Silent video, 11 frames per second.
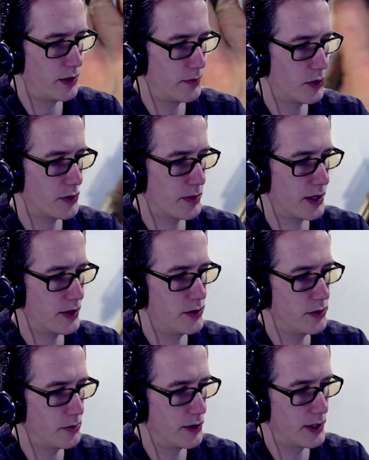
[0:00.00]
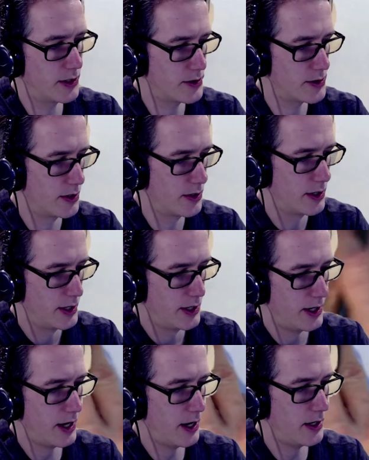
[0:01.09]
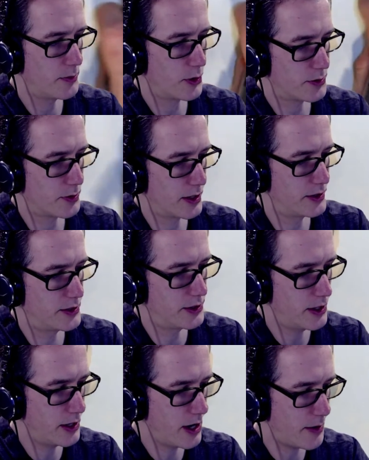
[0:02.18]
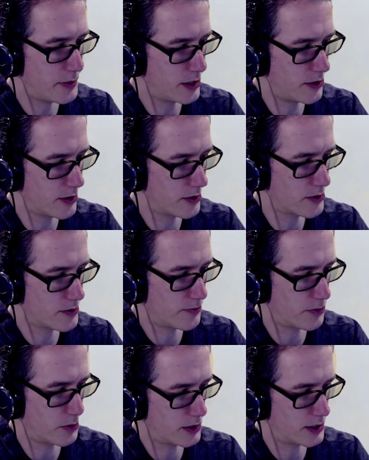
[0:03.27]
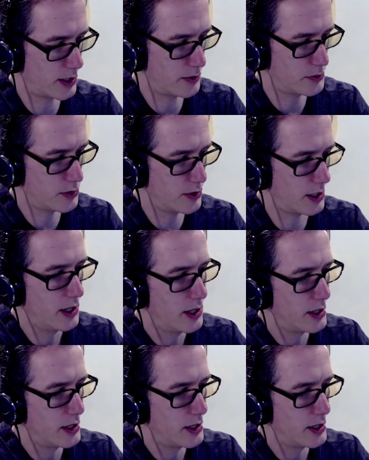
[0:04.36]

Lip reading: You multiply the numerators and you multiply the denominators. 4 times 3.